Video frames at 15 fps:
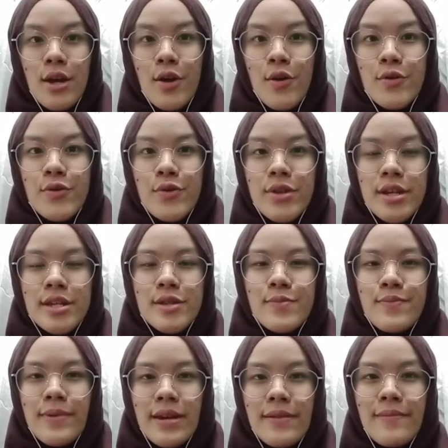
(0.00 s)

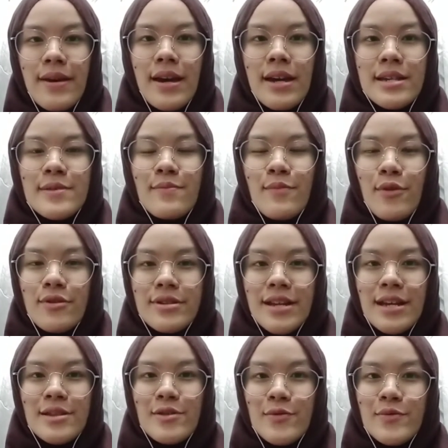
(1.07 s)
Continuous beam has more
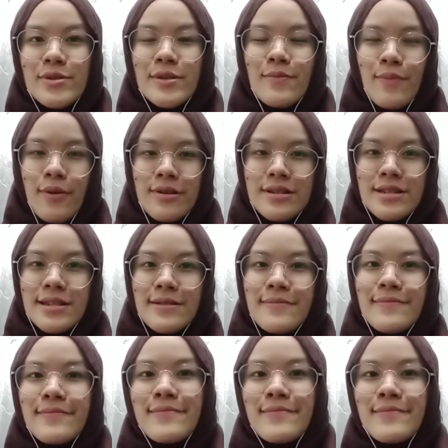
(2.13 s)
than two supports.